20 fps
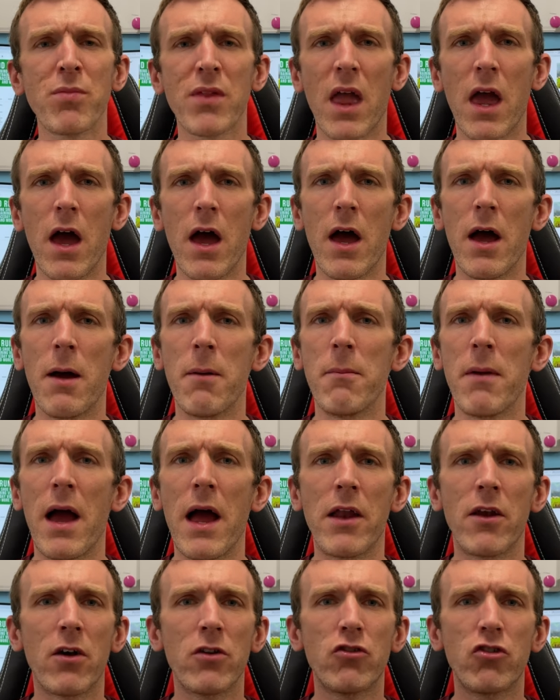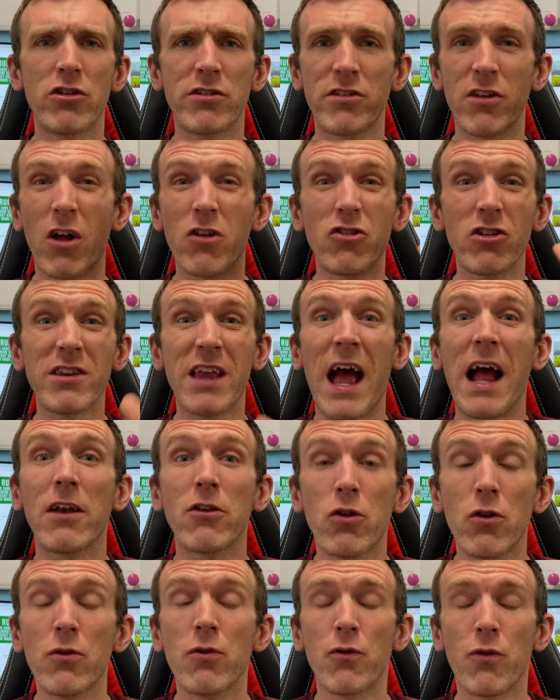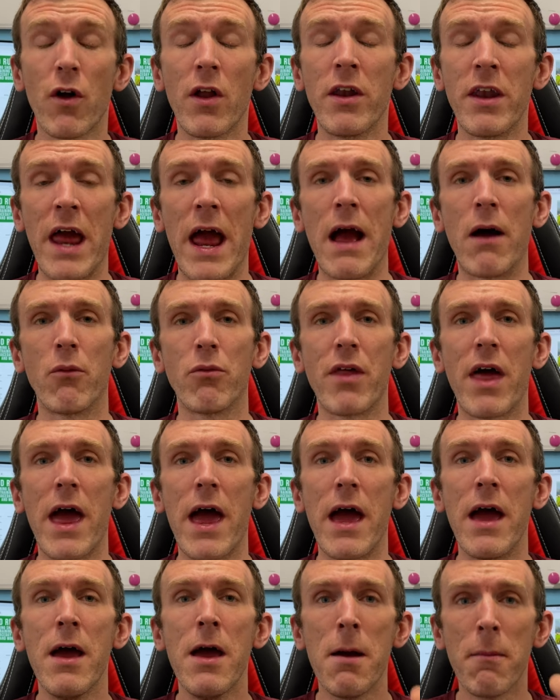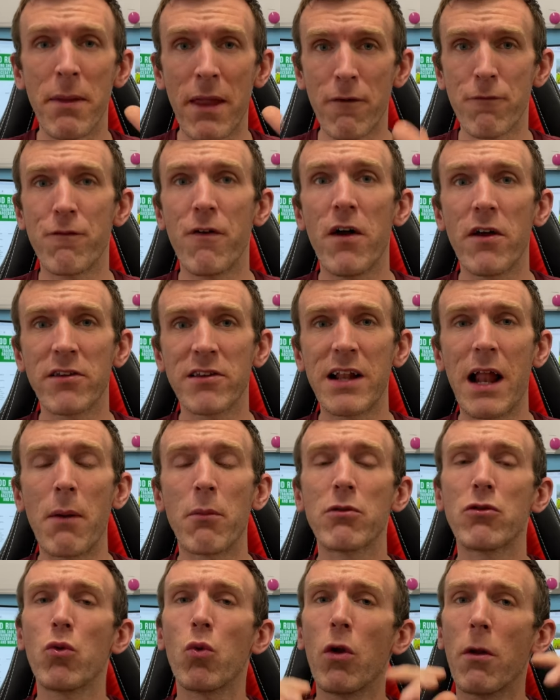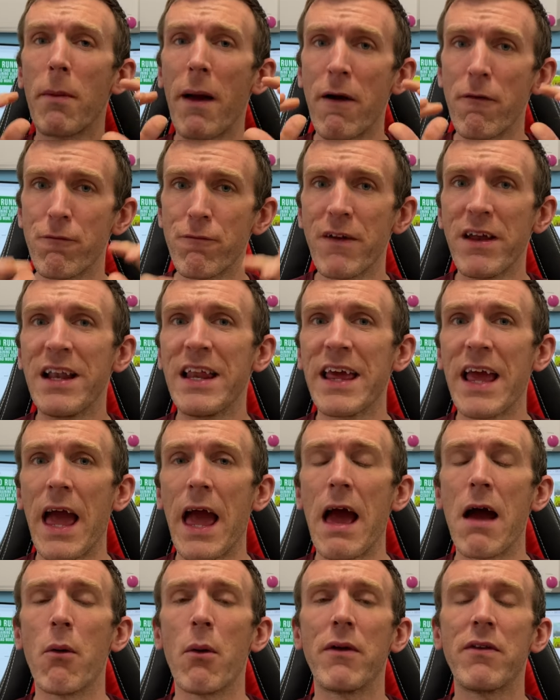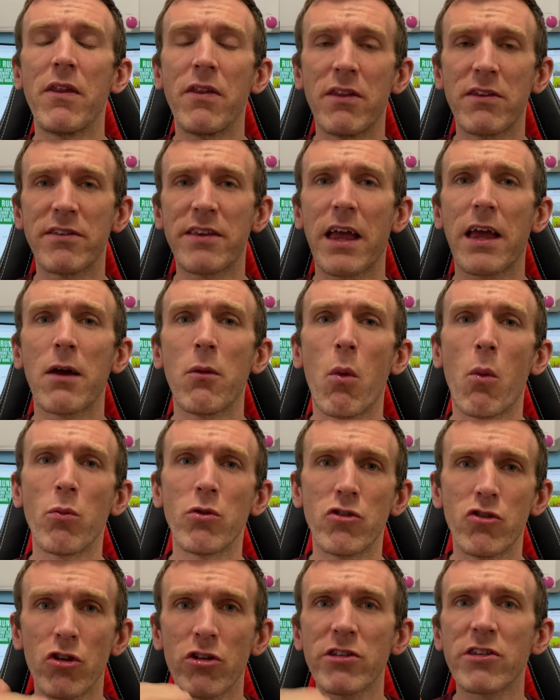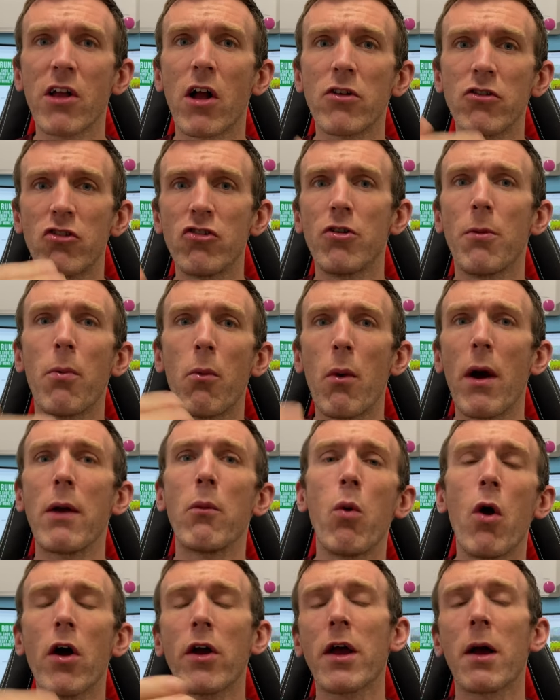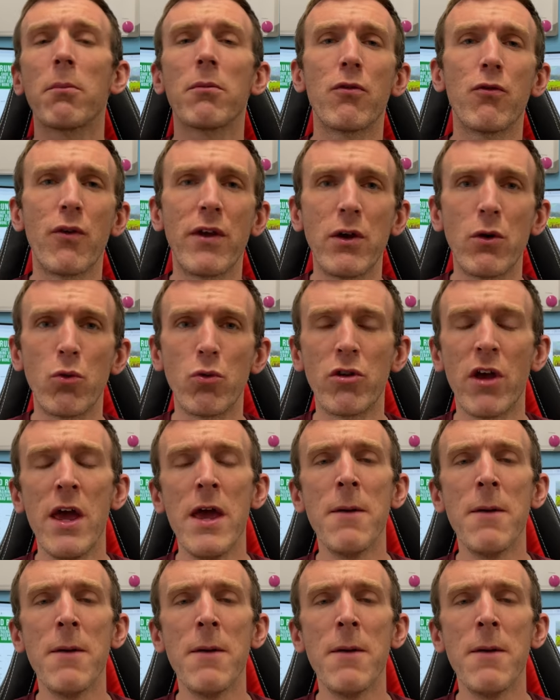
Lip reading: And I just had good fun out there. But that first lap was all about feeling it out. And then the second one was just starting to chip away, work up the field,